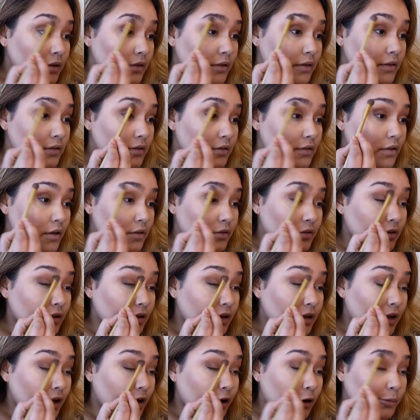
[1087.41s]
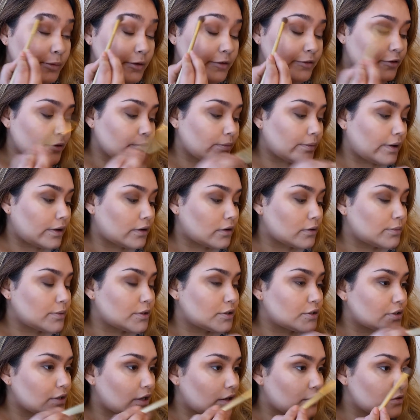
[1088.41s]
This is also going to help if you brought up
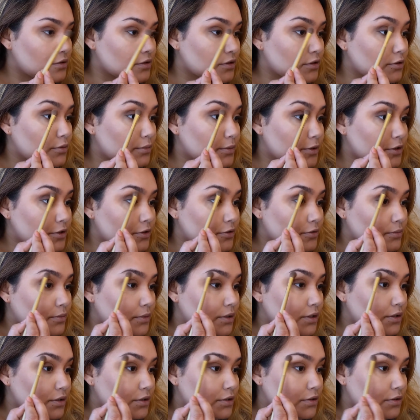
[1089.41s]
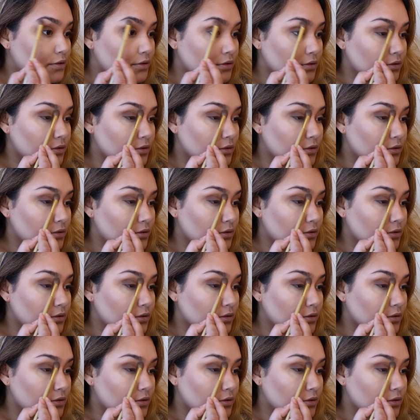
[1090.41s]
the shadows a little bit too much.